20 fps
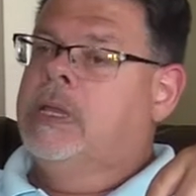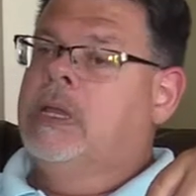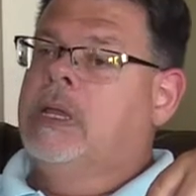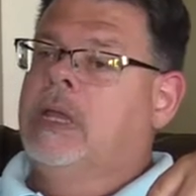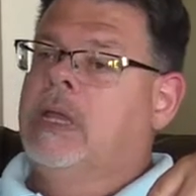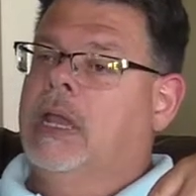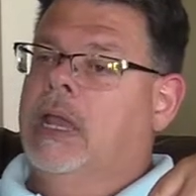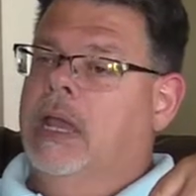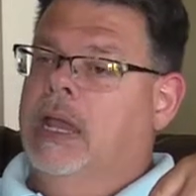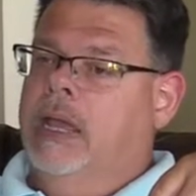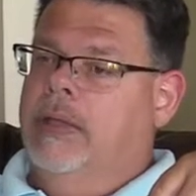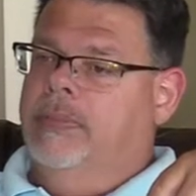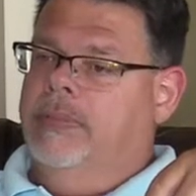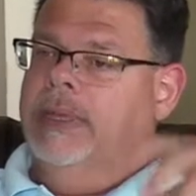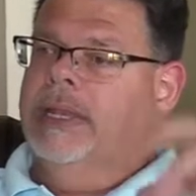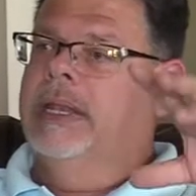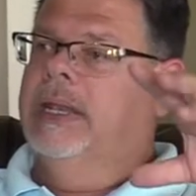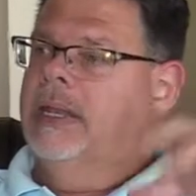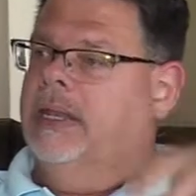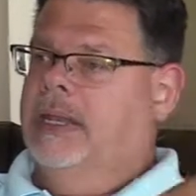and
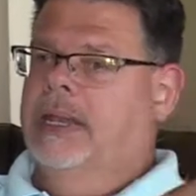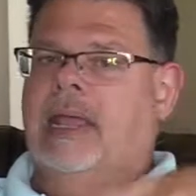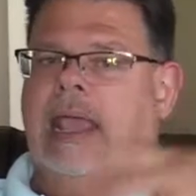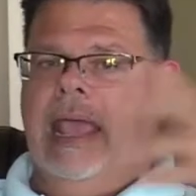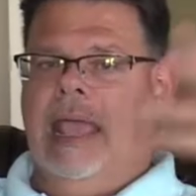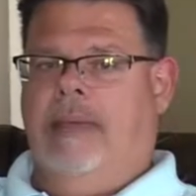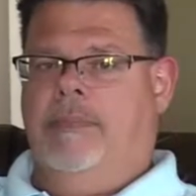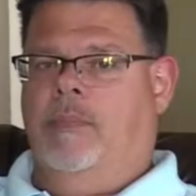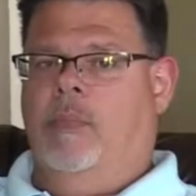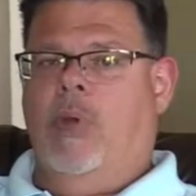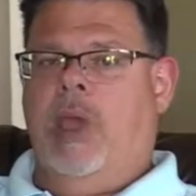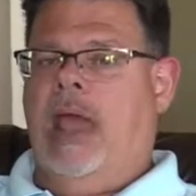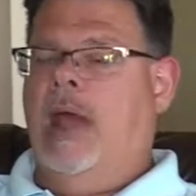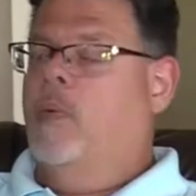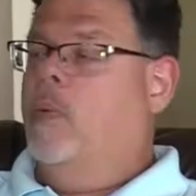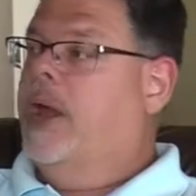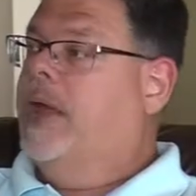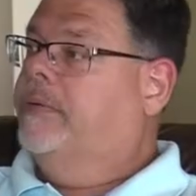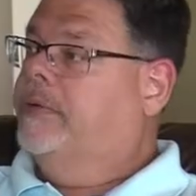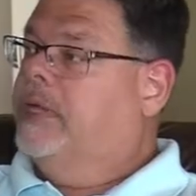then I
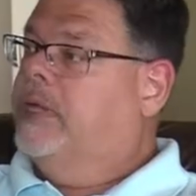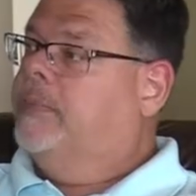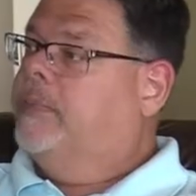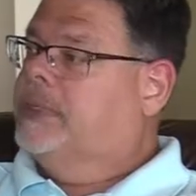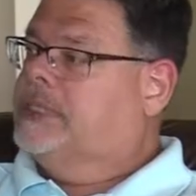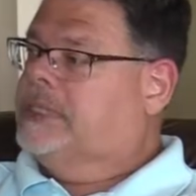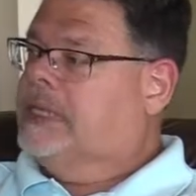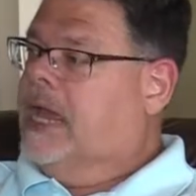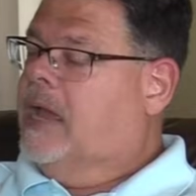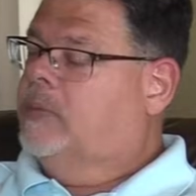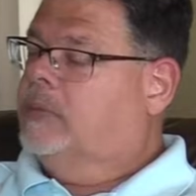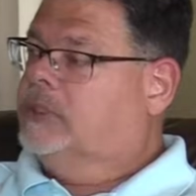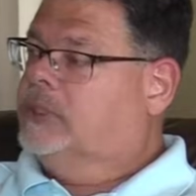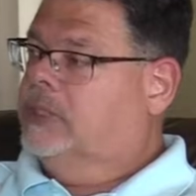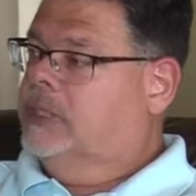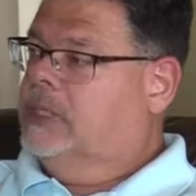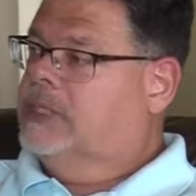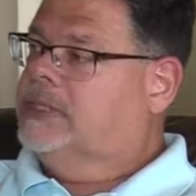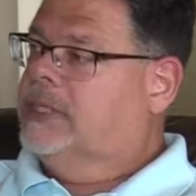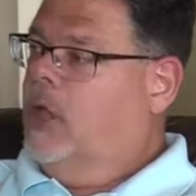wound up establishing
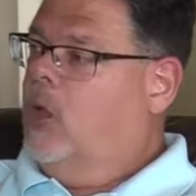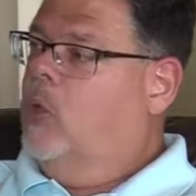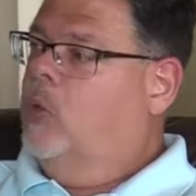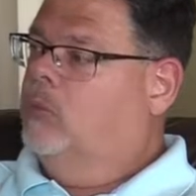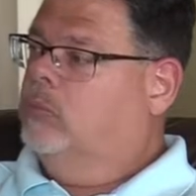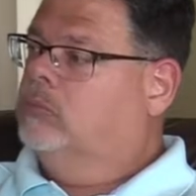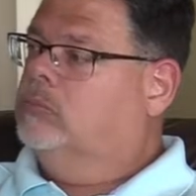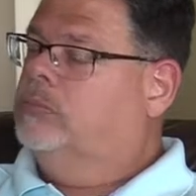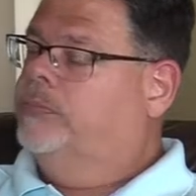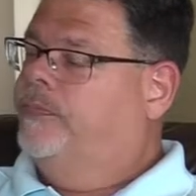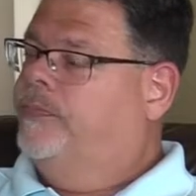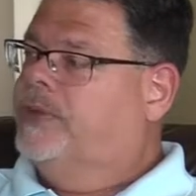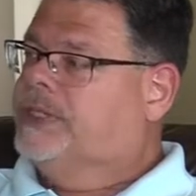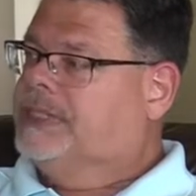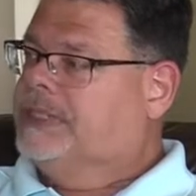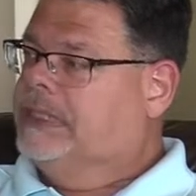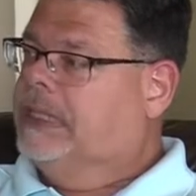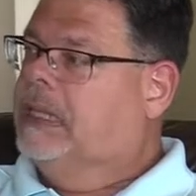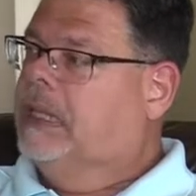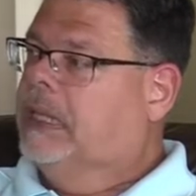its own
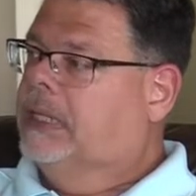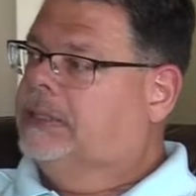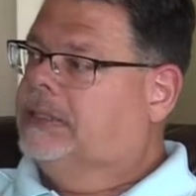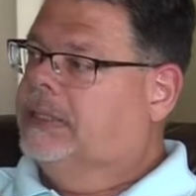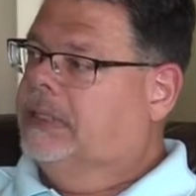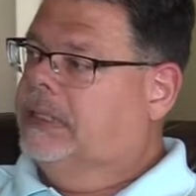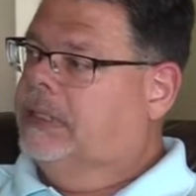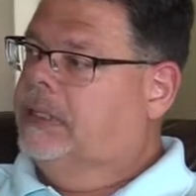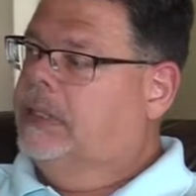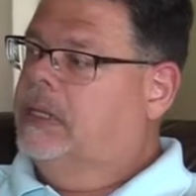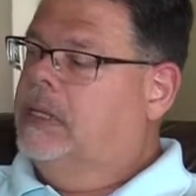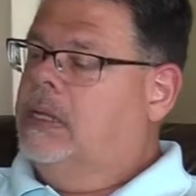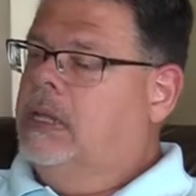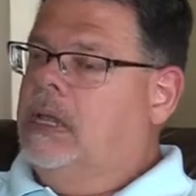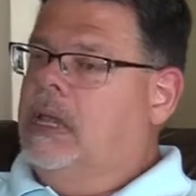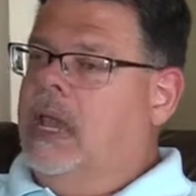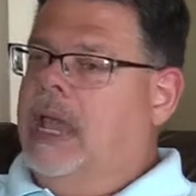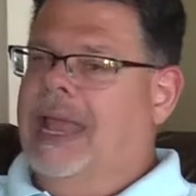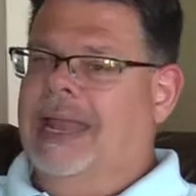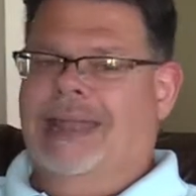facility.
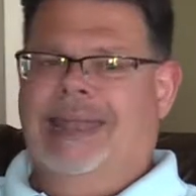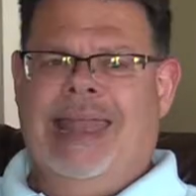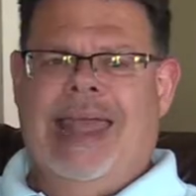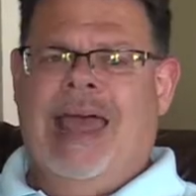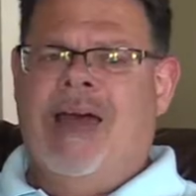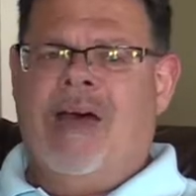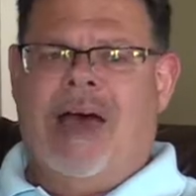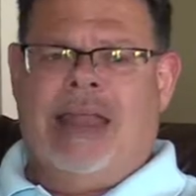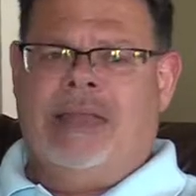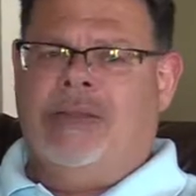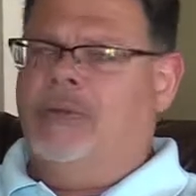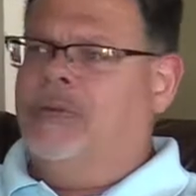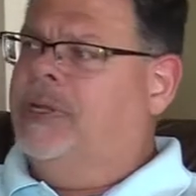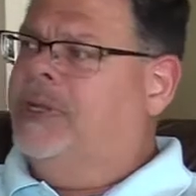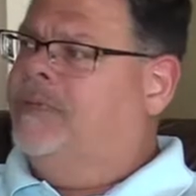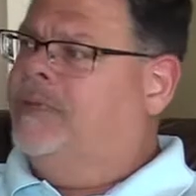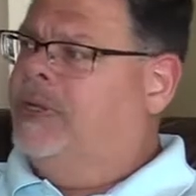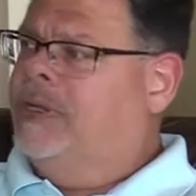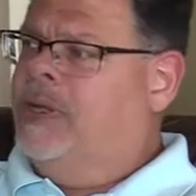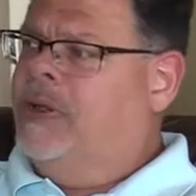And now I don't
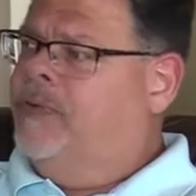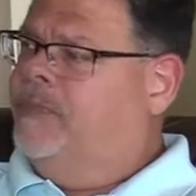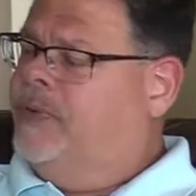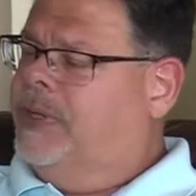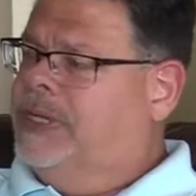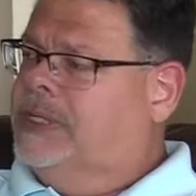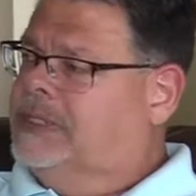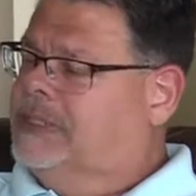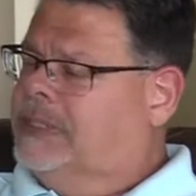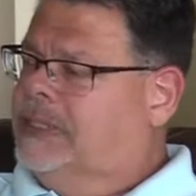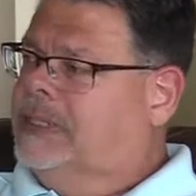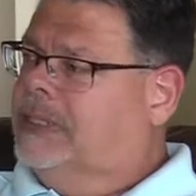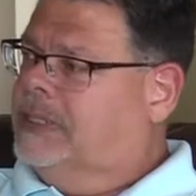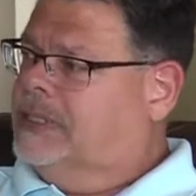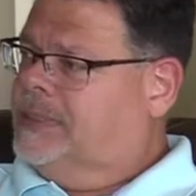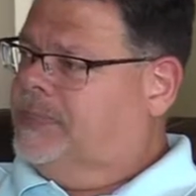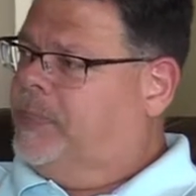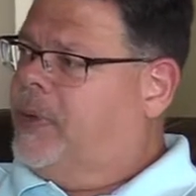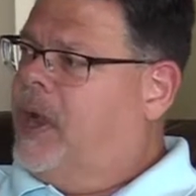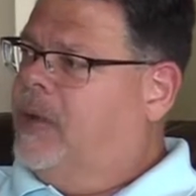even know if it exists.
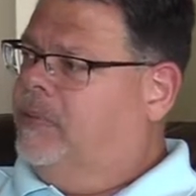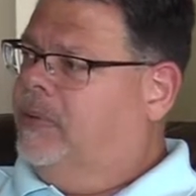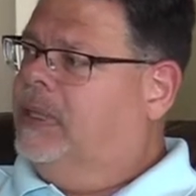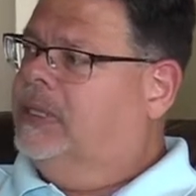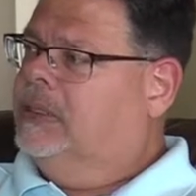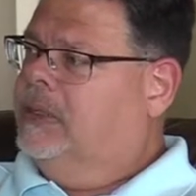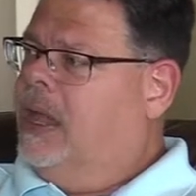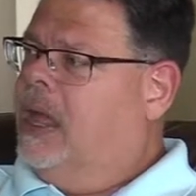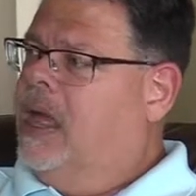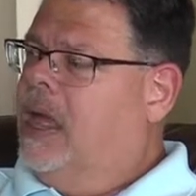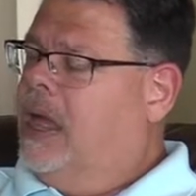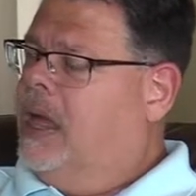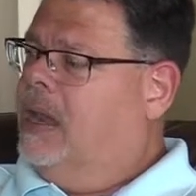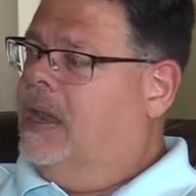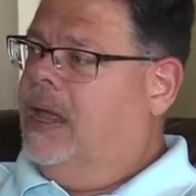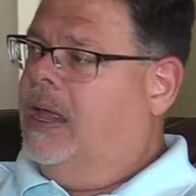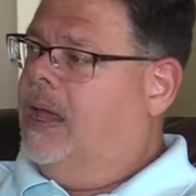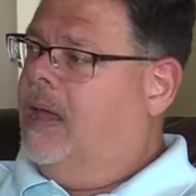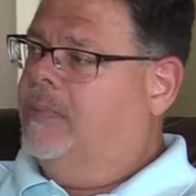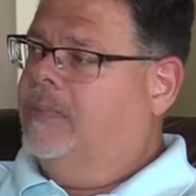Probably not.
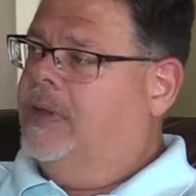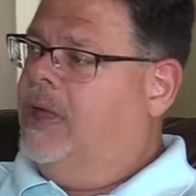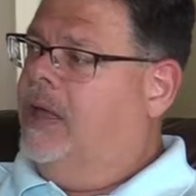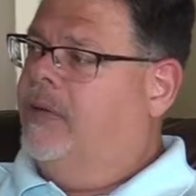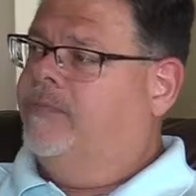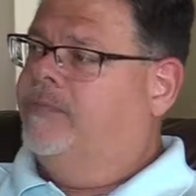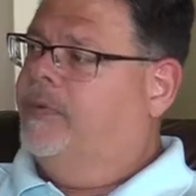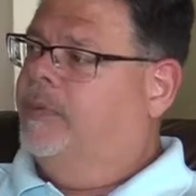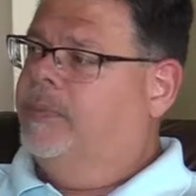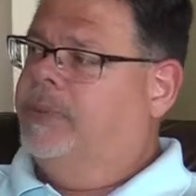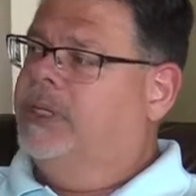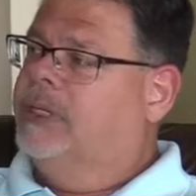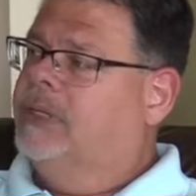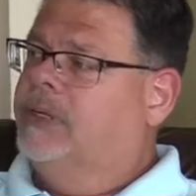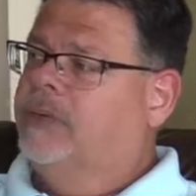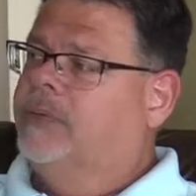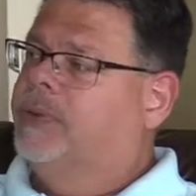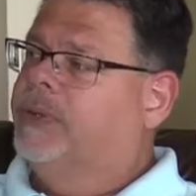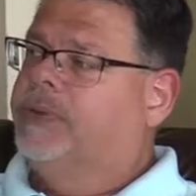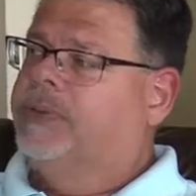I'm not familiar
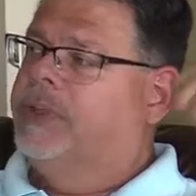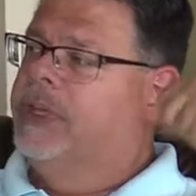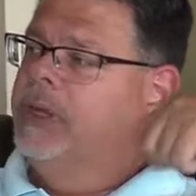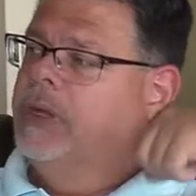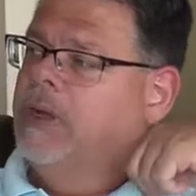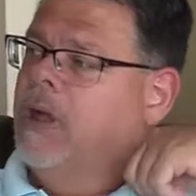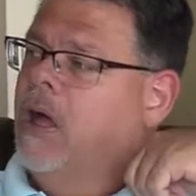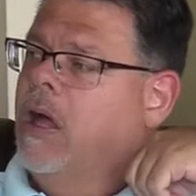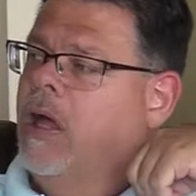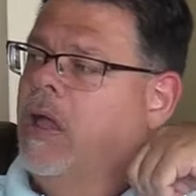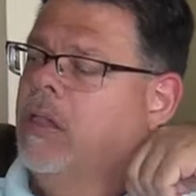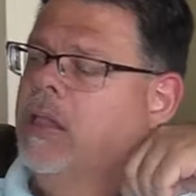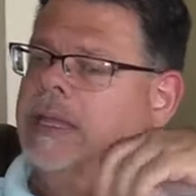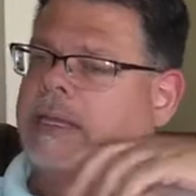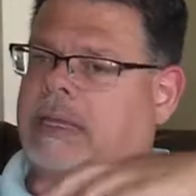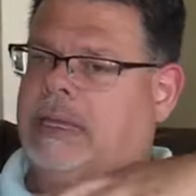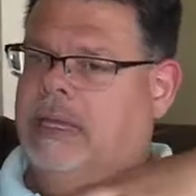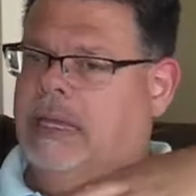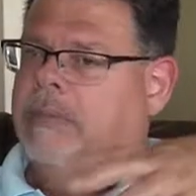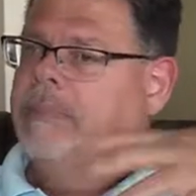with it at all.
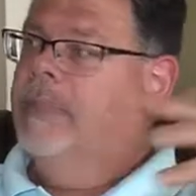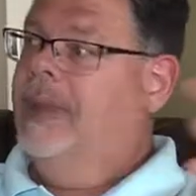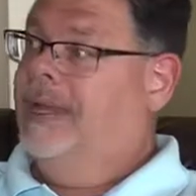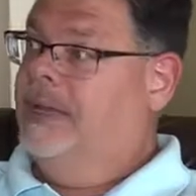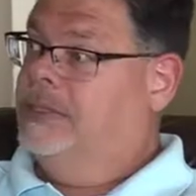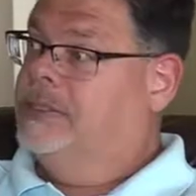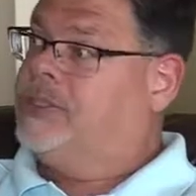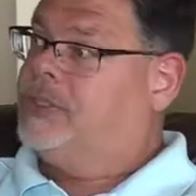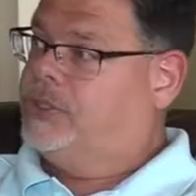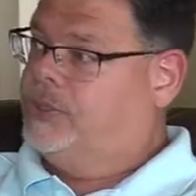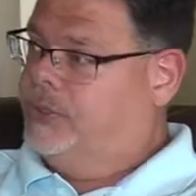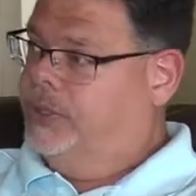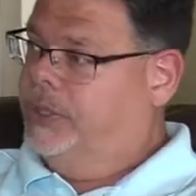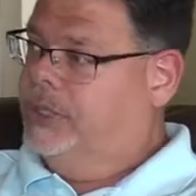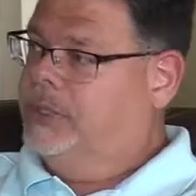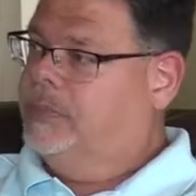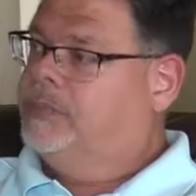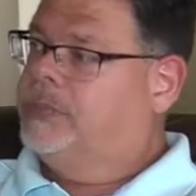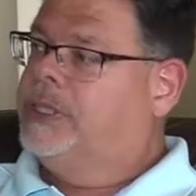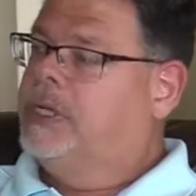Again,
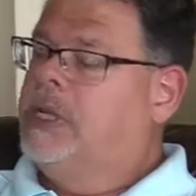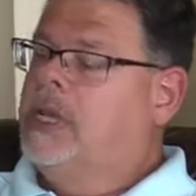mainstreamed.